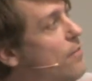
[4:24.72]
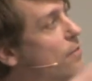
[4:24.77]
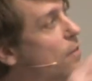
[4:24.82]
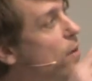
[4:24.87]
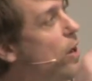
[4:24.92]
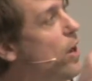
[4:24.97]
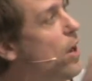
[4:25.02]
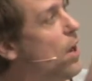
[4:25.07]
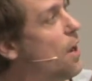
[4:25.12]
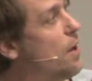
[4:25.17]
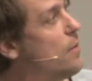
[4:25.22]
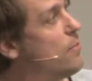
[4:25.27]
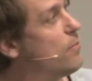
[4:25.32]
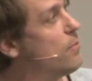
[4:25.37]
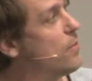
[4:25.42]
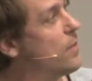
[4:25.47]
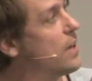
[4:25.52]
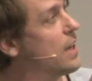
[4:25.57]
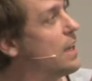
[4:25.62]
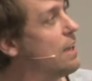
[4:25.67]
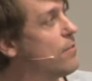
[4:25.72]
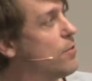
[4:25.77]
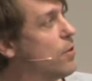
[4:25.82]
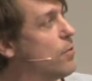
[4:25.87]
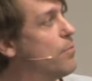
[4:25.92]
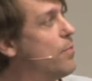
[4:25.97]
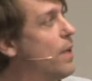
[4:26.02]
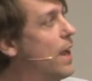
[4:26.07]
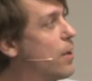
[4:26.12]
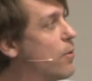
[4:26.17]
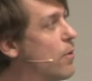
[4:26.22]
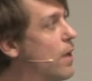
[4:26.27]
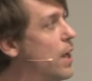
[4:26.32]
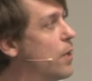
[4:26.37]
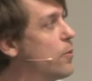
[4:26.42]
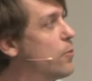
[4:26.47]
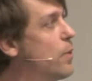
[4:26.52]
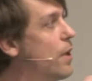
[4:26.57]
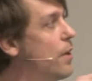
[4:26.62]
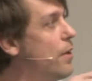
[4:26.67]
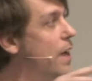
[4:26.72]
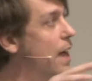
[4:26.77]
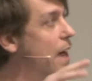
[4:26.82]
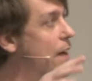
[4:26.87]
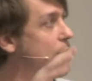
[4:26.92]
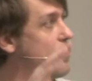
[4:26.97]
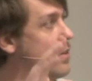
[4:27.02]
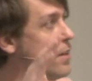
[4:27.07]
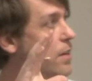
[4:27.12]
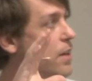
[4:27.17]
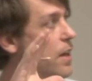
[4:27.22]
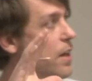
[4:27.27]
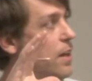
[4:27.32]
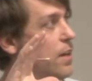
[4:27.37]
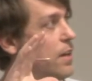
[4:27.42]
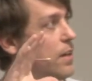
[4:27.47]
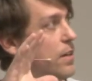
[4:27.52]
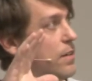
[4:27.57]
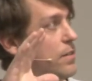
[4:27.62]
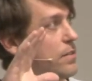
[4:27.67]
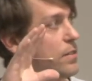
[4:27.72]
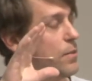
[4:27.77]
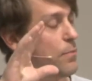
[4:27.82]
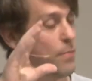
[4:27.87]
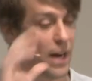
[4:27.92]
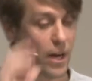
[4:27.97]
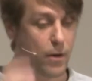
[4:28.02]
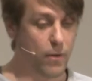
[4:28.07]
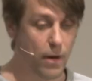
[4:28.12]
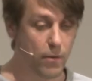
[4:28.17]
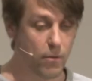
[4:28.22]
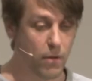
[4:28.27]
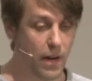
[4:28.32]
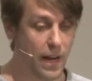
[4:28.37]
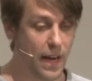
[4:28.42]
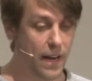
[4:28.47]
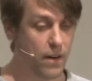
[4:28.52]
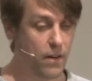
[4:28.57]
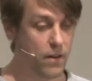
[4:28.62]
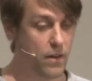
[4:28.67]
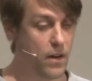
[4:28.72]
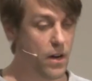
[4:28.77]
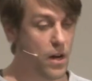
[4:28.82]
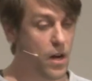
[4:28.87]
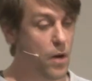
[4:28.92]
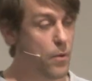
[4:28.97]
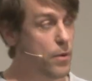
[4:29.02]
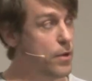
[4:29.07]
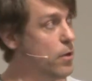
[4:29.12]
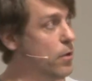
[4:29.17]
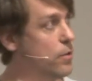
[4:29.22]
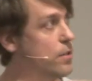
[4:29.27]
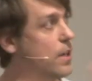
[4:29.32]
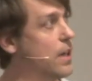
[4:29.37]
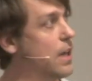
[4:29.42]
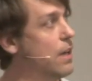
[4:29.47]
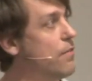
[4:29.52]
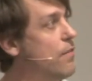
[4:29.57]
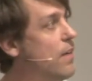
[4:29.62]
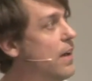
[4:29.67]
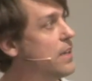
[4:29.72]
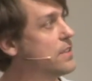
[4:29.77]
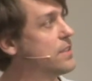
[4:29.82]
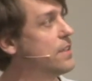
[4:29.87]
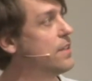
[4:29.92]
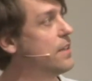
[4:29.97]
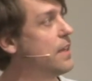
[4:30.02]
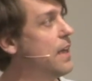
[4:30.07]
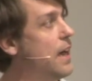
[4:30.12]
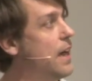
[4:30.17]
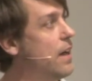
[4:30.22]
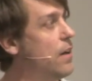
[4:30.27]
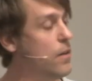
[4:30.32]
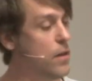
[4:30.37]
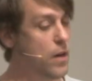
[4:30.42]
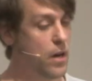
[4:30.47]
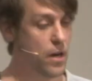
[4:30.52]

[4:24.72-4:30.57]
glyph.background, where you have the background layer with all the glyph files in there.